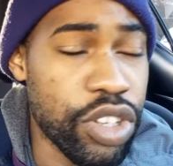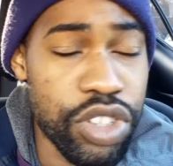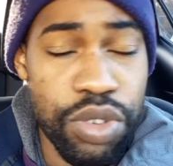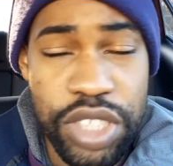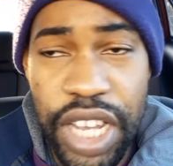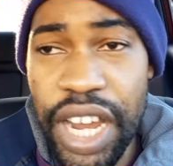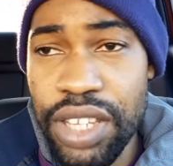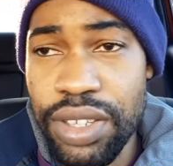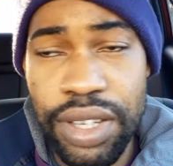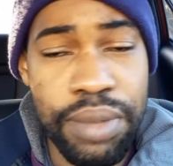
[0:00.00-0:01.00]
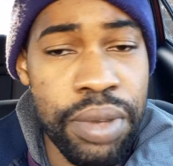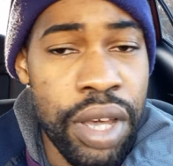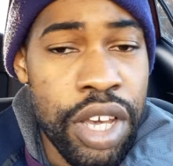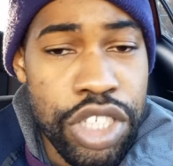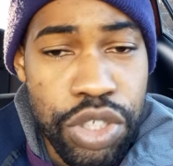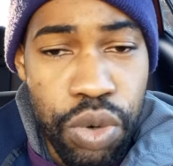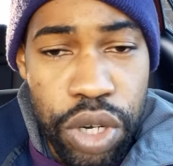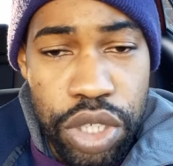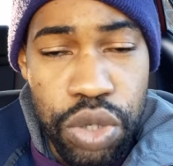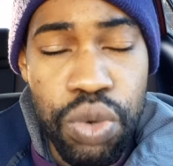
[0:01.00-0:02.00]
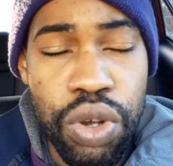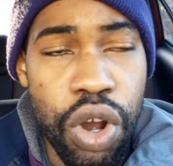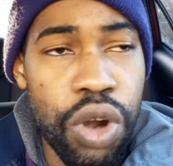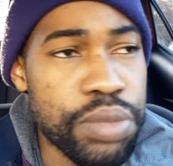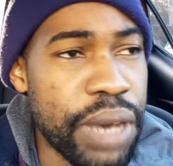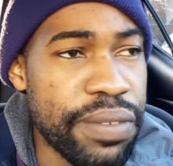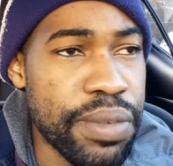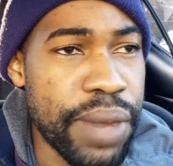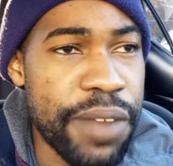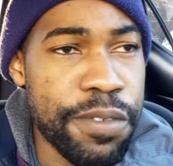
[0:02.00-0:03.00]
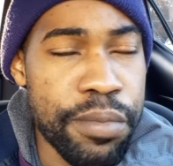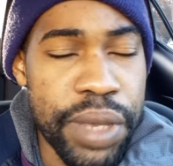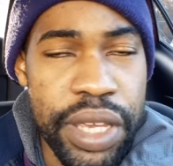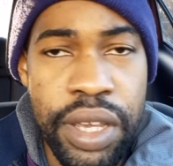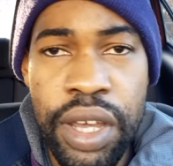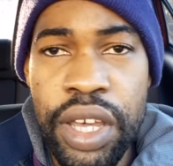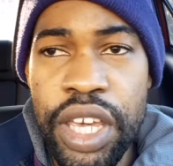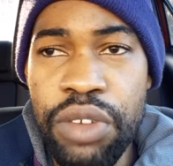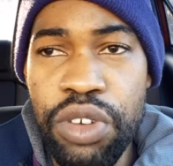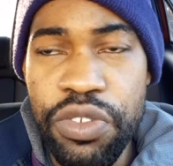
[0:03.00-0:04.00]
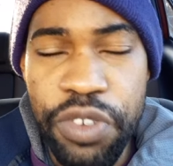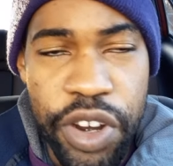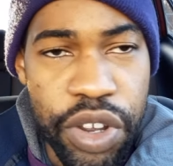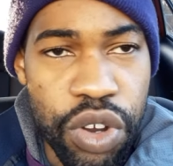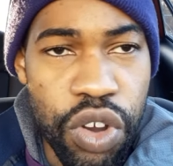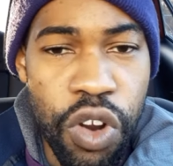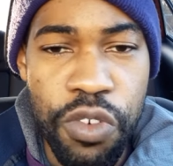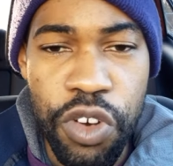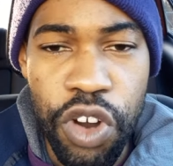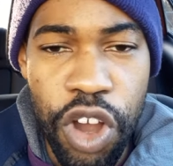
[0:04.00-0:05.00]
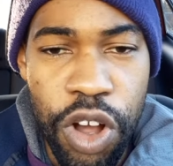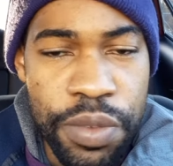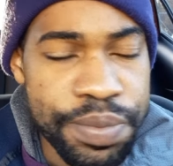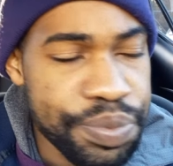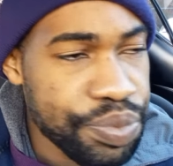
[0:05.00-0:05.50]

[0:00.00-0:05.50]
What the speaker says: So, shout out to him scoring the two goals, man, for Matt, for me. He was very good overall.